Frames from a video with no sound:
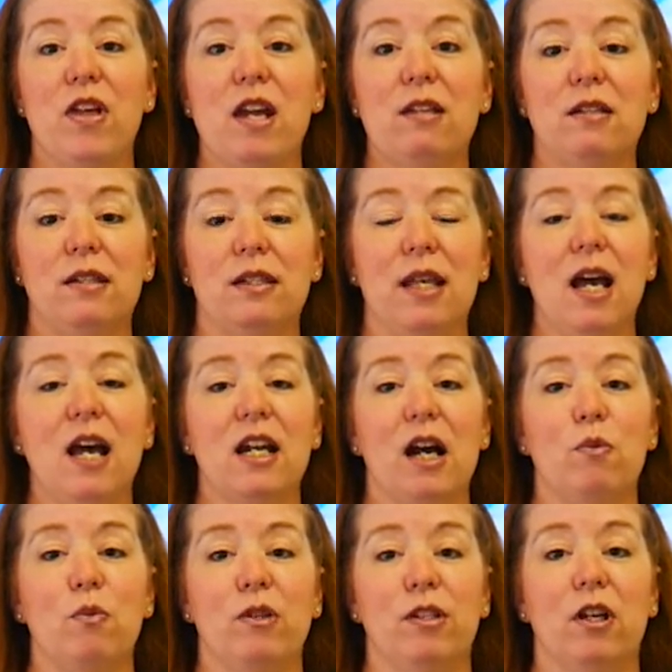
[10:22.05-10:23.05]
they said
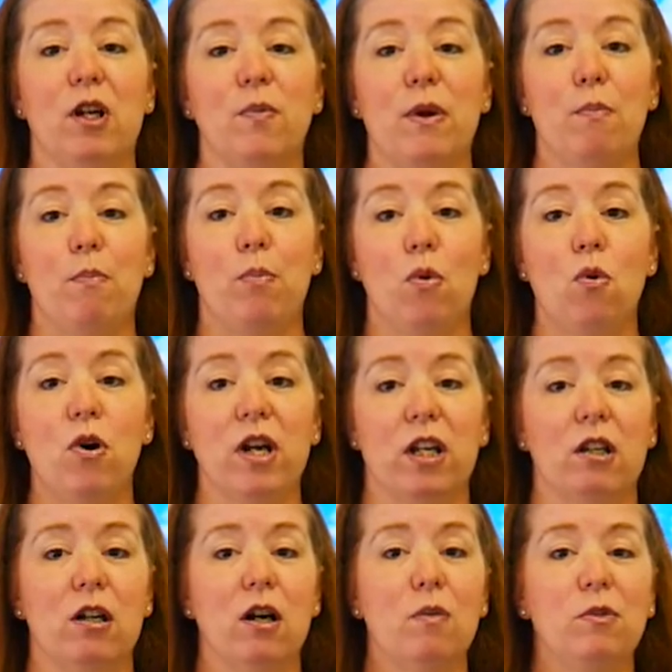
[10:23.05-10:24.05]
I was going to be born
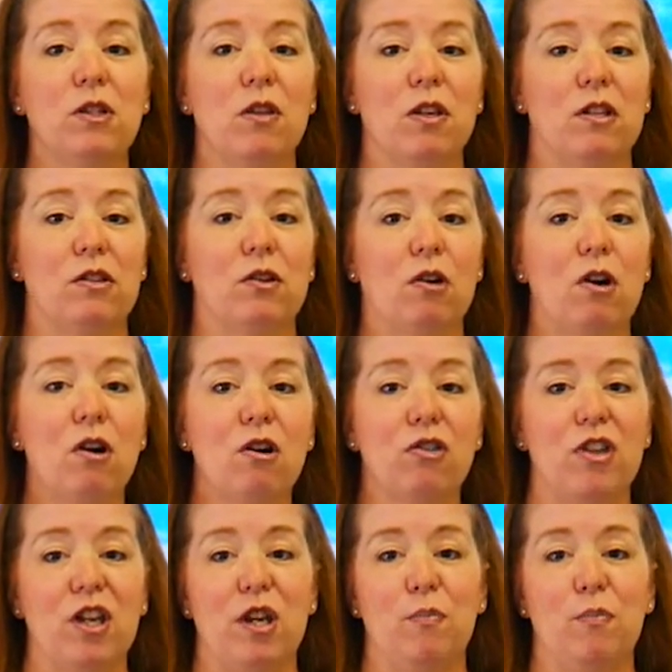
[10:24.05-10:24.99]
and come to this earth